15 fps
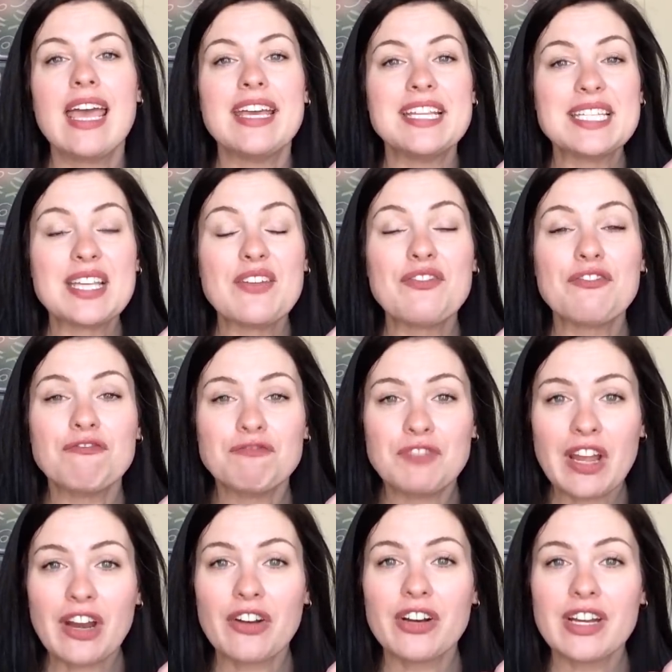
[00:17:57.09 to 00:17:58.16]
It's
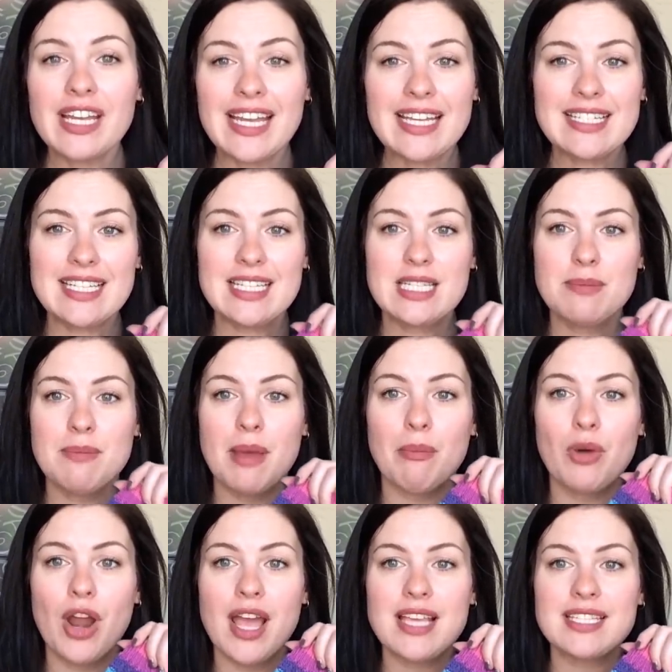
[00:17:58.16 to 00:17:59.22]
very easy to
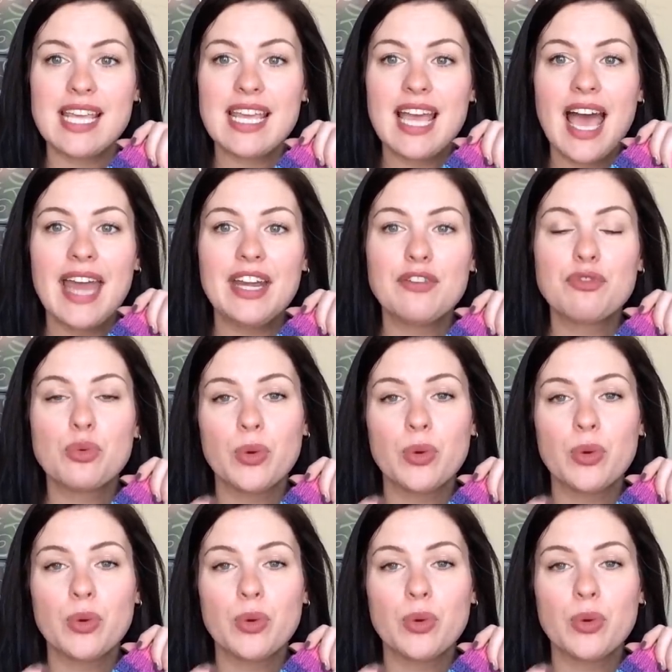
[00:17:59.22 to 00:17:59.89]
memorize and kind of